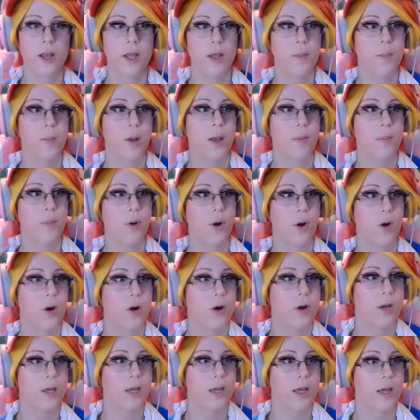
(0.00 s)
in my
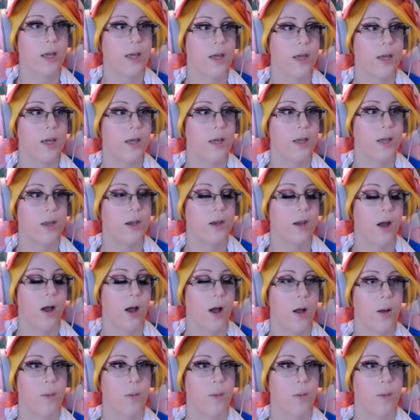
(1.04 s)
party in, um,